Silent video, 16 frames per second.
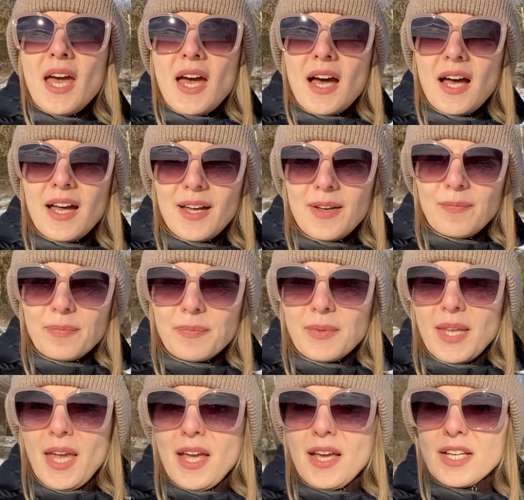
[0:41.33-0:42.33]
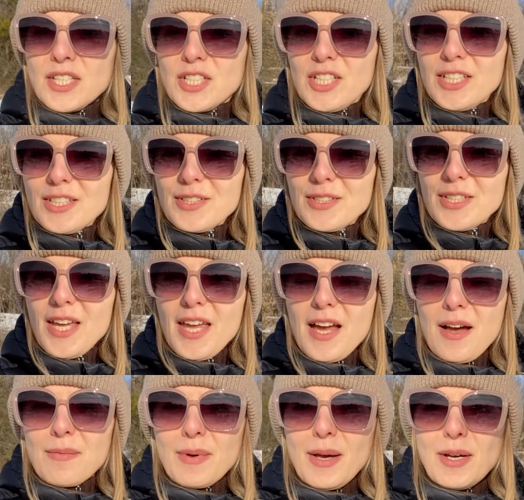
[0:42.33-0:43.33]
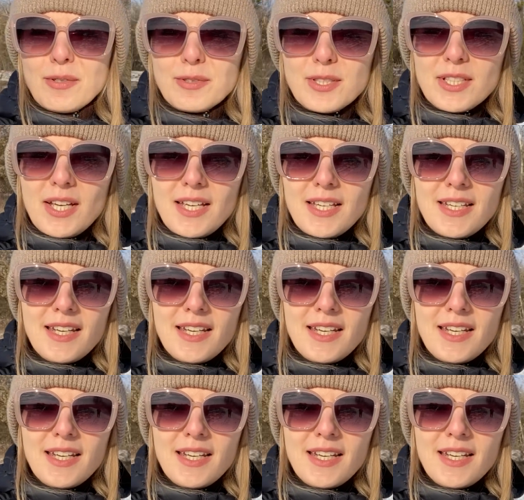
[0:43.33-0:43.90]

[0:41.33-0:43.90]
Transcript: Um, actually, today I'm outside,